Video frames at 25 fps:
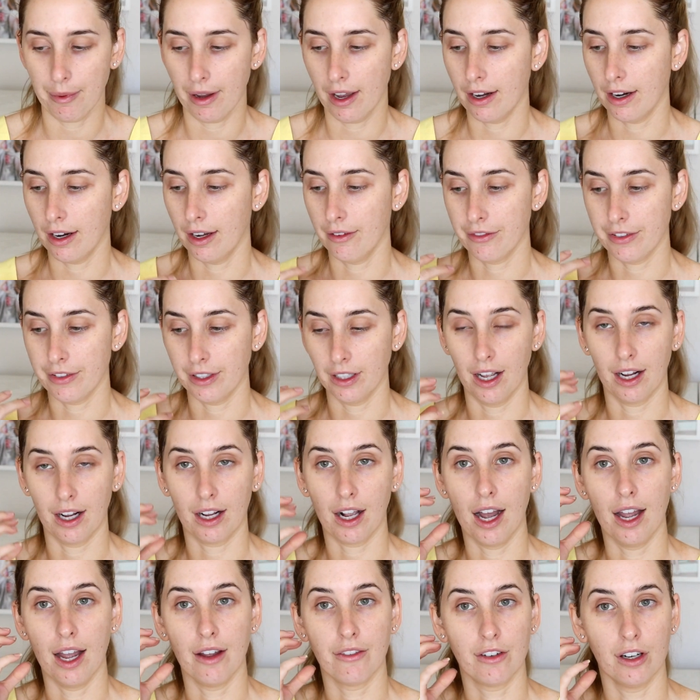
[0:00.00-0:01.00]
and I feel like
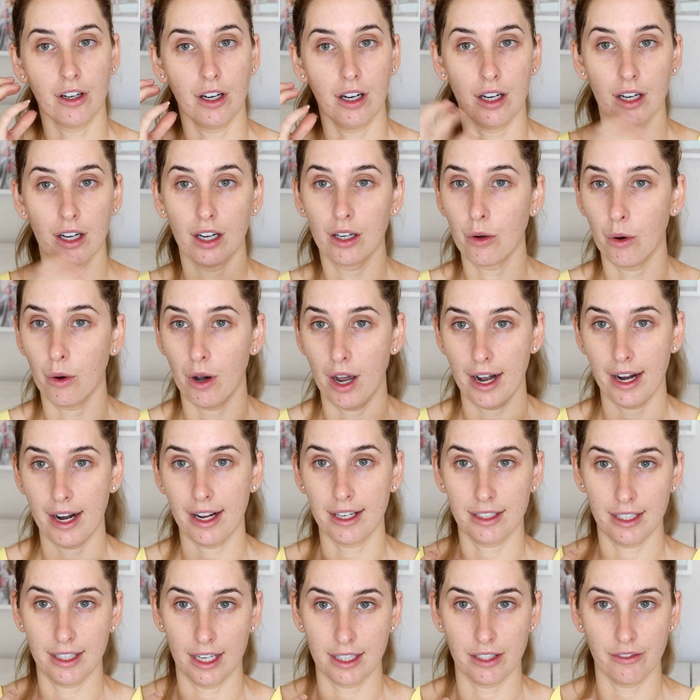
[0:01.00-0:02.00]
I've got quite
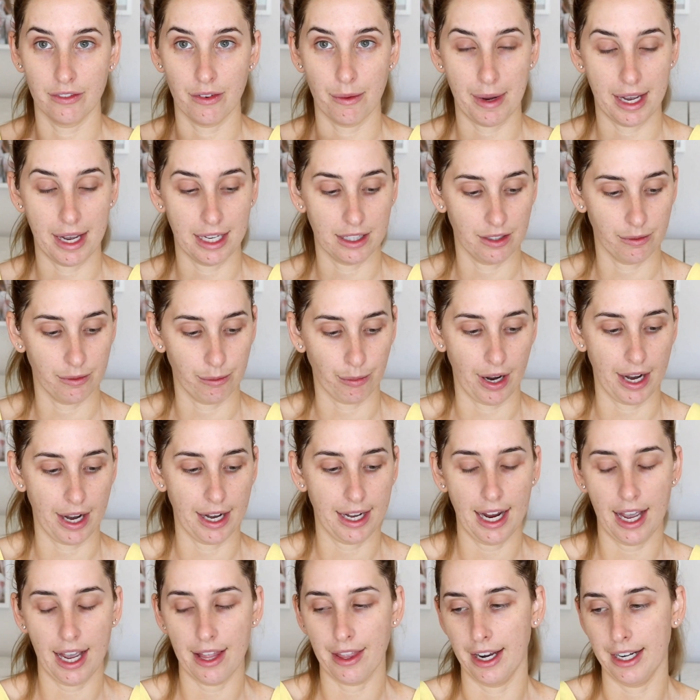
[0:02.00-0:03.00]
excessive amounts of
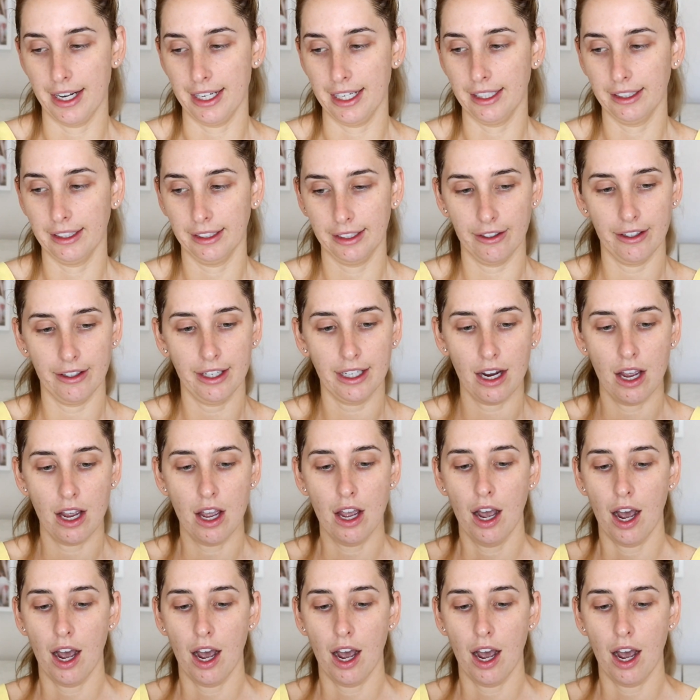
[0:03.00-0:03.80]
breakout that I need clearing,